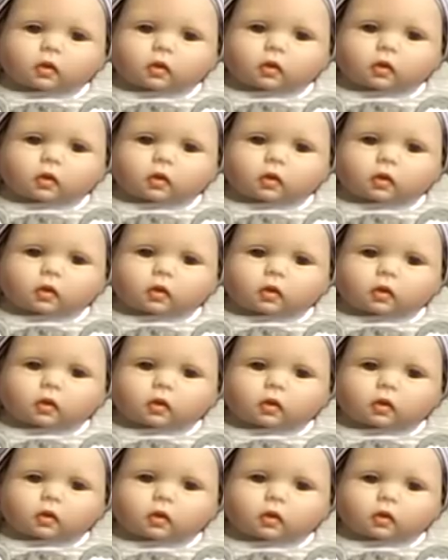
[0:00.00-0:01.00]

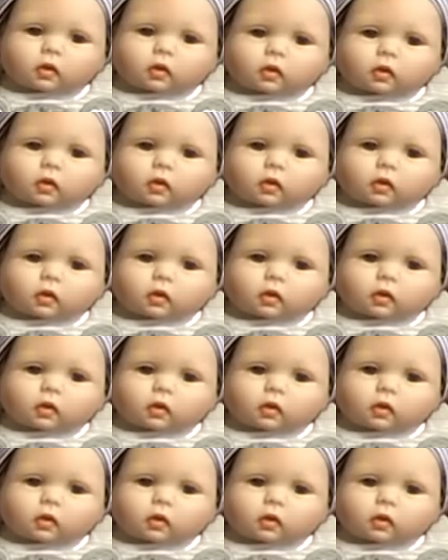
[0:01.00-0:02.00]

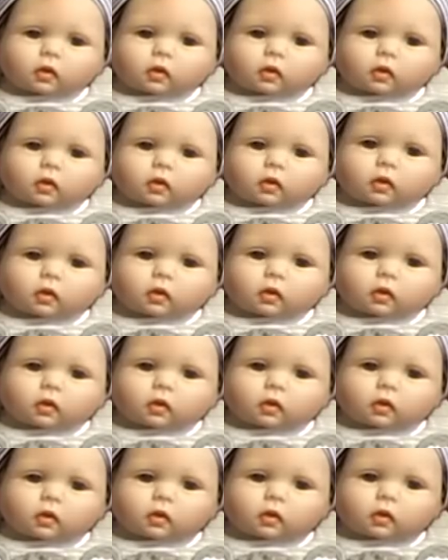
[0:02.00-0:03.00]

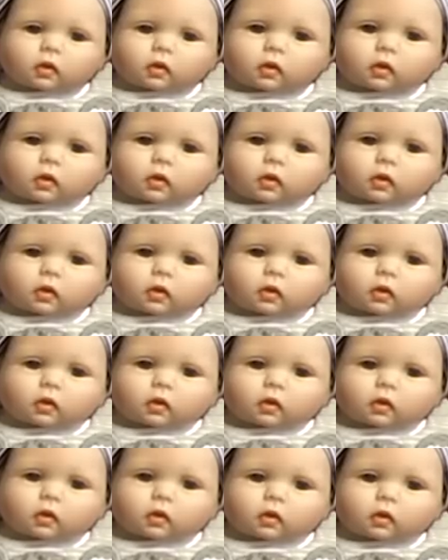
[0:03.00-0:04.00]

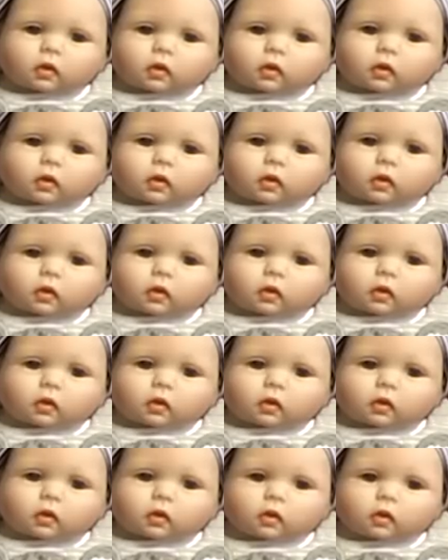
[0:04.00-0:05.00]

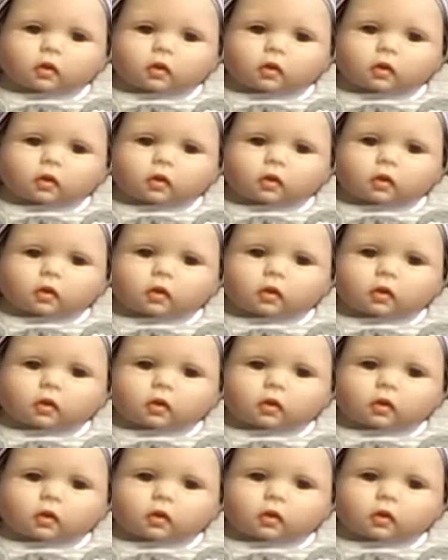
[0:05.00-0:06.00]

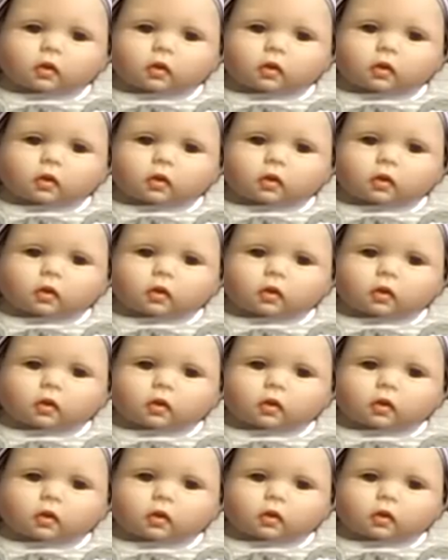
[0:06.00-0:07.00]

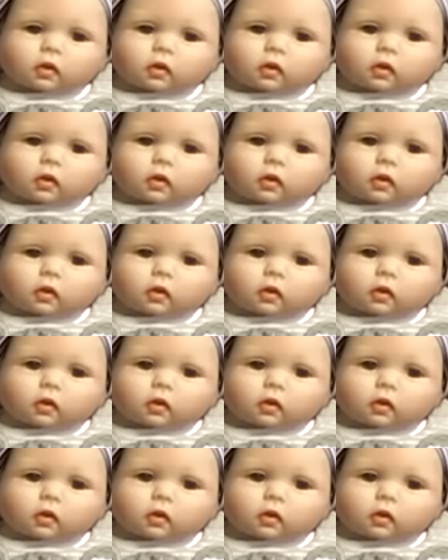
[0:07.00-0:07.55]
This person isn't speaking.